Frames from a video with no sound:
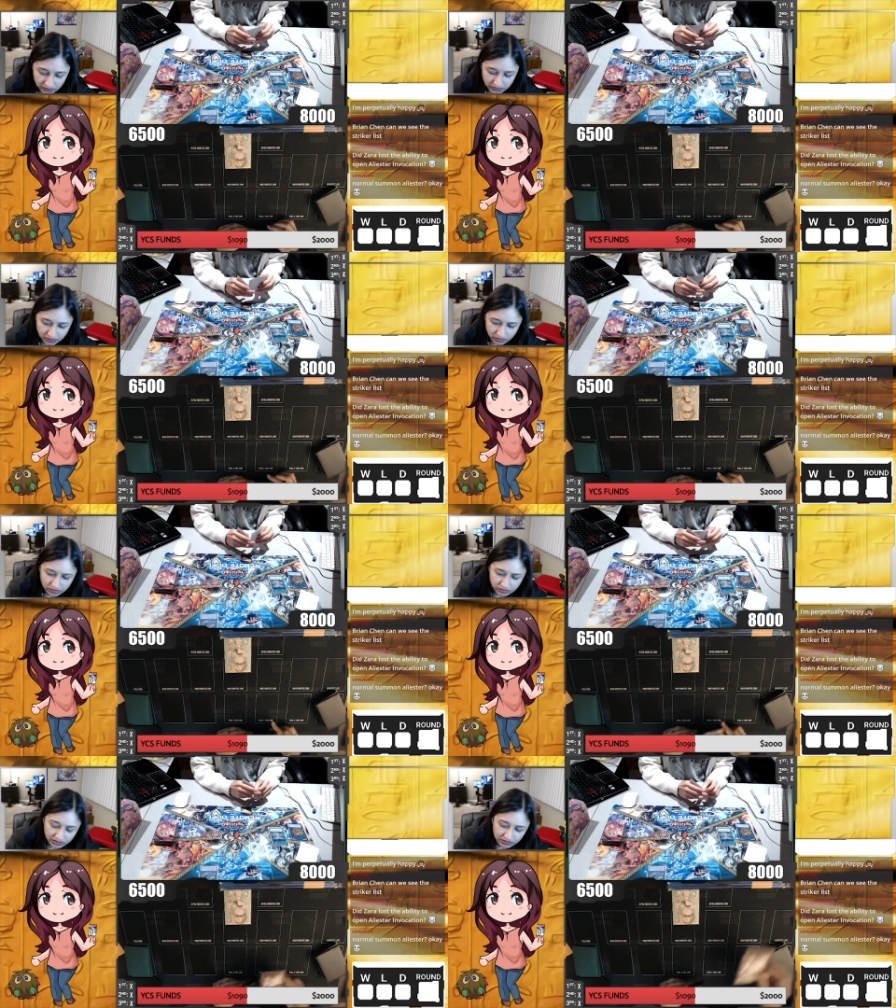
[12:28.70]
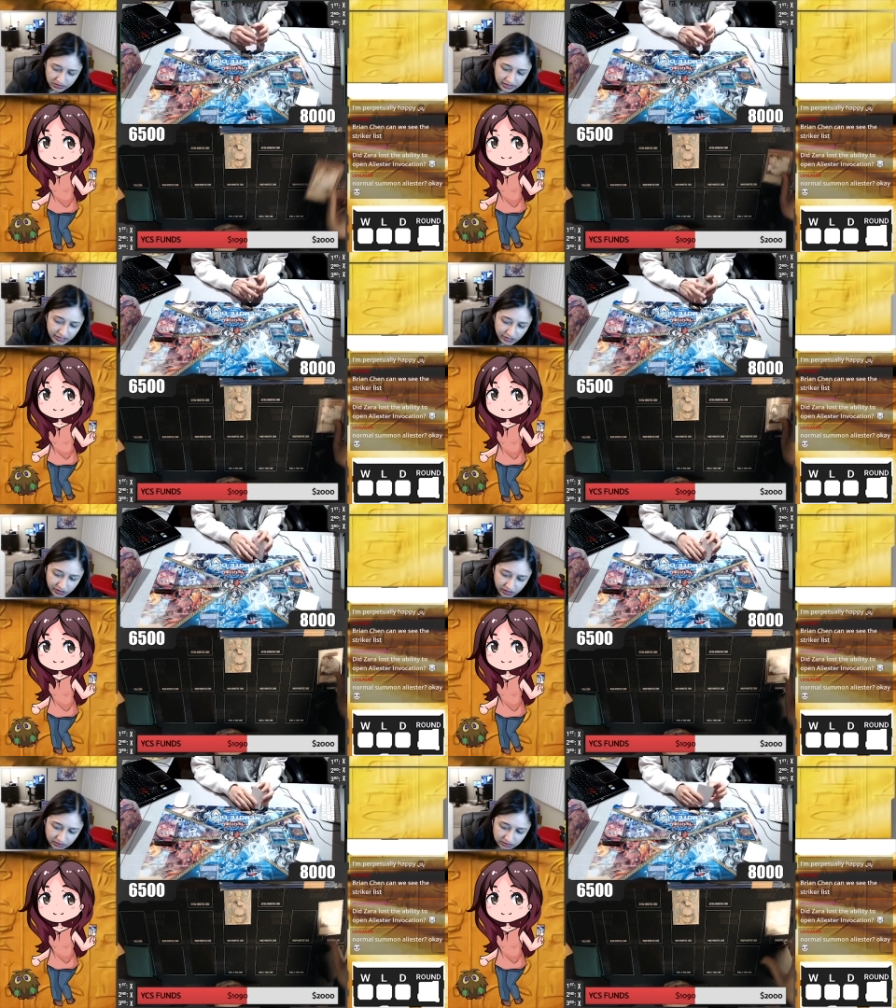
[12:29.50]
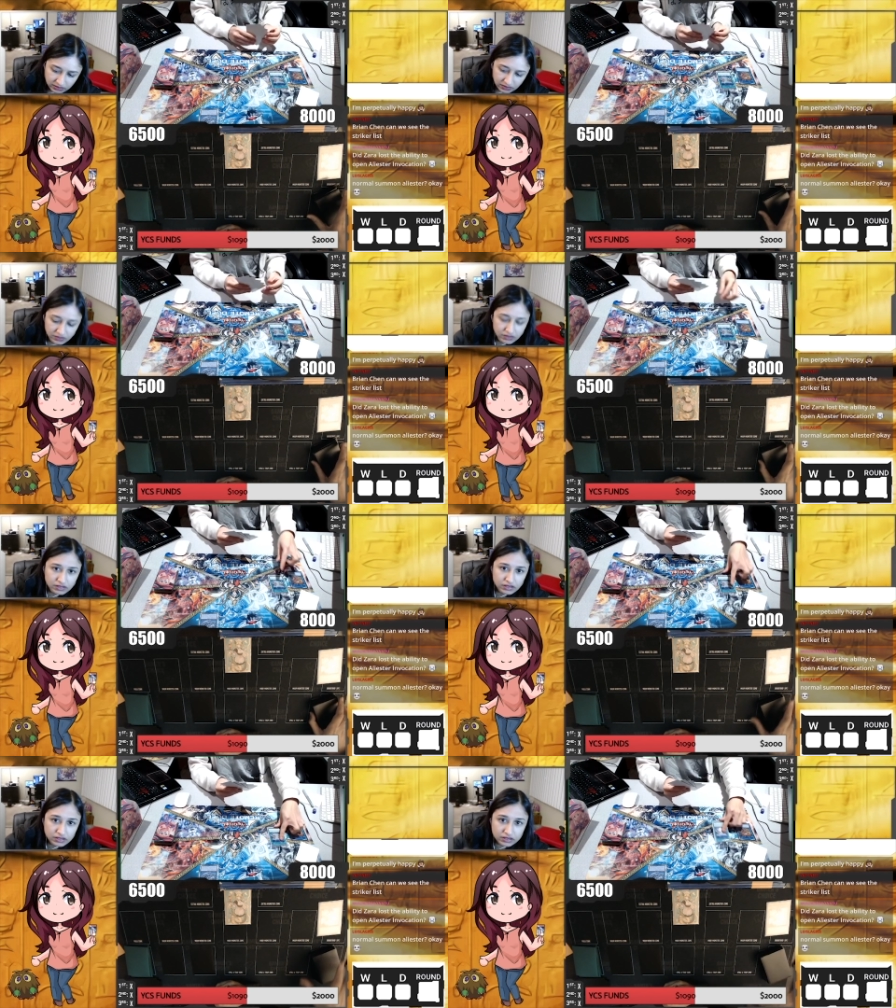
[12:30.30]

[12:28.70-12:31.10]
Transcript: No, I will Ash. Alright.